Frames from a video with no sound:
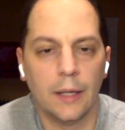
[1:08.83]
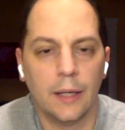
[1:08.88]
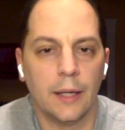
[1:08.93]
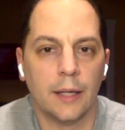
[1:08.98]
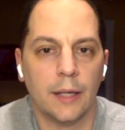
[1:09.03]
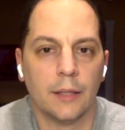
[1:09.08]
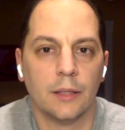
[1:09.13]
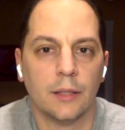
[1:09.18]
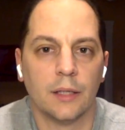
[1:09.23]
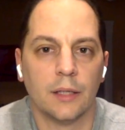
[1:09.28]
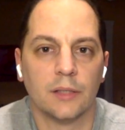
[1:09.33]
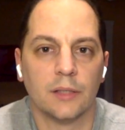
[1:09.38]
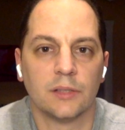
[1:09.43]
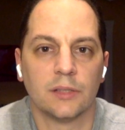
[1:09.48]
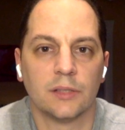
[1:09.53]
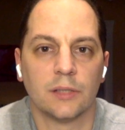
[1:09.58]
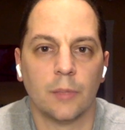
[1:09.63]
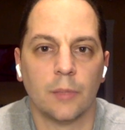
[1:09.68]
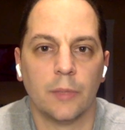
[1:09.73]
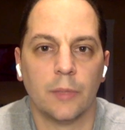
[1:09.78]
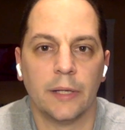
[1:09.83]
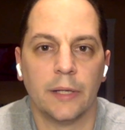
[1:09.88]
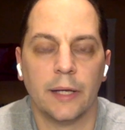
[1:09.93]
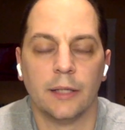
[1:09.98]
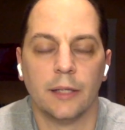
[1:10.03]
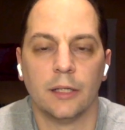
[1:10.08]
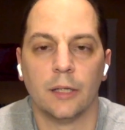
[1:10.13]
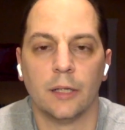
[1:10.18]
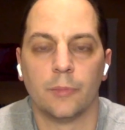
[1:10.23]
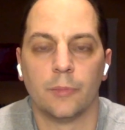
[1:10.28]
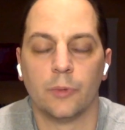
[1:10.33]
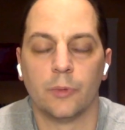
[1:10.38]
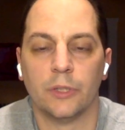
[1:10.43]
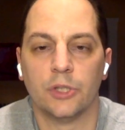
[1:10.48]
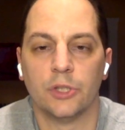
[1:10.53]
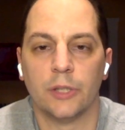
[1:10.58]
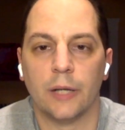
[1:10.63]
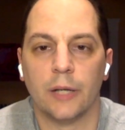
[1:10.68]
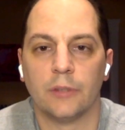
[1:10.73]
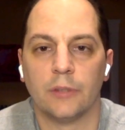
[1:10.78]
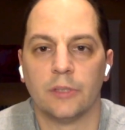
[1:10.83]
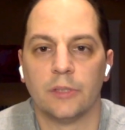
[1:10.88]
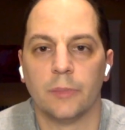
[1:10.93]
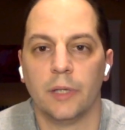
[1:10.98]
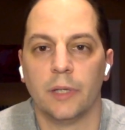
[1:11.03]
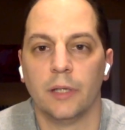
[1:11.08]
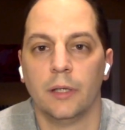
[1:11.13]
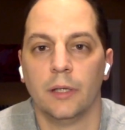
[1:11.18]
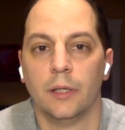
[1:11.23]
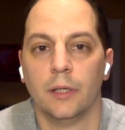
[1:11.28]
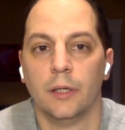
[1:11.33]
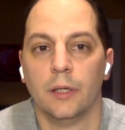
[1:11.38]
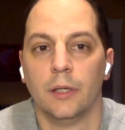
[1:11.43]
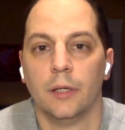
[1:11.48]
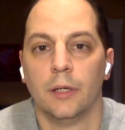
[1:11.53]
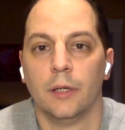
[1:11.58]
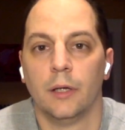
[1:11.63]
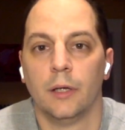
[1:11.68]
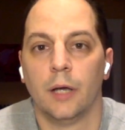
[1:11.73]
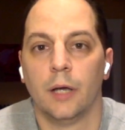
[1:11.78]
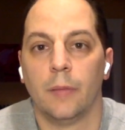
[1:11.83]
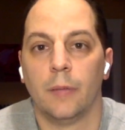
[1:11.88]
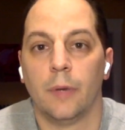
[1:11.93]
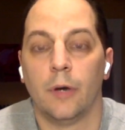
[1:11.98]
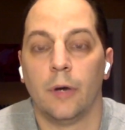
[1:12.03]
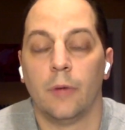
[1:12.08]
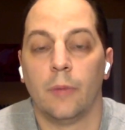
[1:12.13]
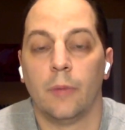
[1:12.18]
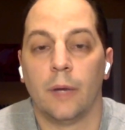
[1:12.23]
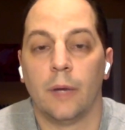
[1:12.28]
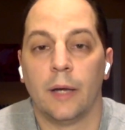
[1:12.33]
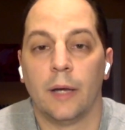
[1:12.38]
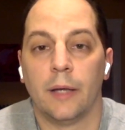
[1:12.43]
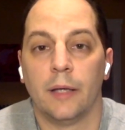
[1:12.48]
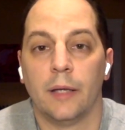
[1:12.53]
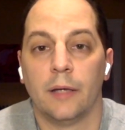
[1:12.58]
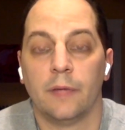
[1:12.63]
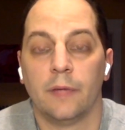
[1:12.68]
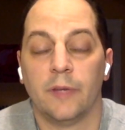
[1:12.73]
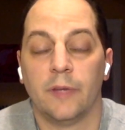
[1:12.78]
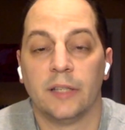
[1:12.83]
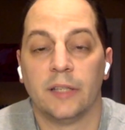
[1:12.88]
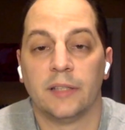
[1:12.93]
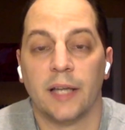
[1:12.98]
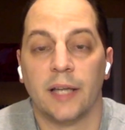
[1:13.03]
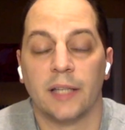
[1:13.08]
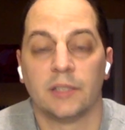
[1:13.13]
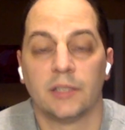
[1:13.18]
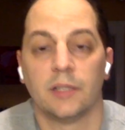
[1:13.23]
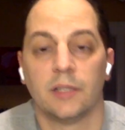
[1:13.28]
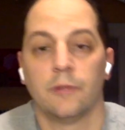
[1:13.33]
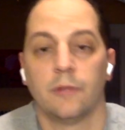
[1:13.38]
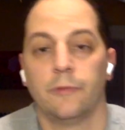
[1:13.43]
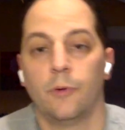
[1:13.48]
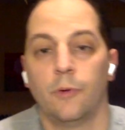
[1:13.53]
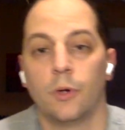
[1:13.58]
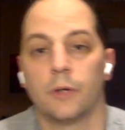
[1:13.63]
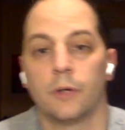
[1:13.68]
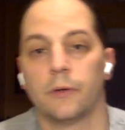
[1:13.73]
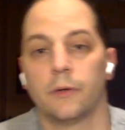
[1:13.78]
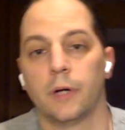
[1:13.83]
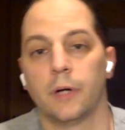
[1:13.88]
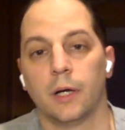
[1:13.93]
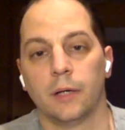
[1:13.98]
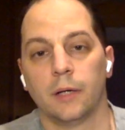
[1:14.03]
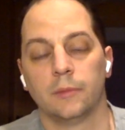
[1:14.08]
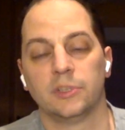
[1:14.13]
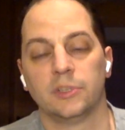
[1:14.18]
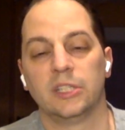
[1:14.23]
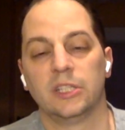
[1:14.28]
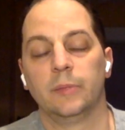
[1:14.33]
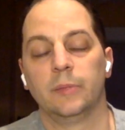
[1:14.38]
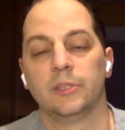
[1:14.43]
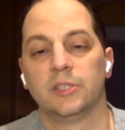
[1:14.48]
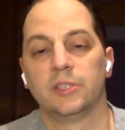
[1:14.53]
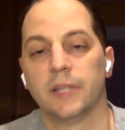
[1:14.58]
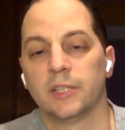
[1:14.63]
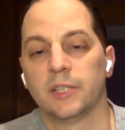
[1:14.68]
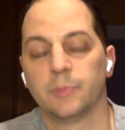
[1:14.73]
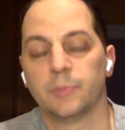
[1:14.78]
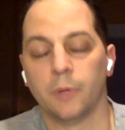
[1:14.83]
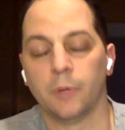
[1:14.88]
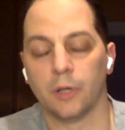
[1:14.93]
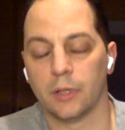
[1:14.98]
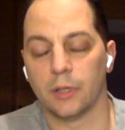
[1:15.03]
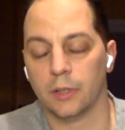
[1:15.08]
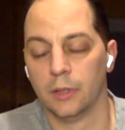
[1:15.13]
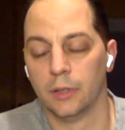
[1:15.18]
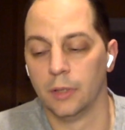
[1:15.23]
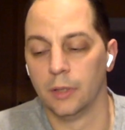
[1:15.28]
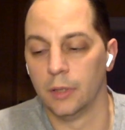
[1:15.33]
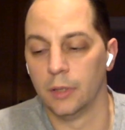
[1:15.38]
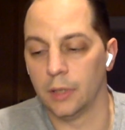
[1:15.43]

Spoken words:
and somebody ended up reaching out to me about my Fantastic Four CBCS book.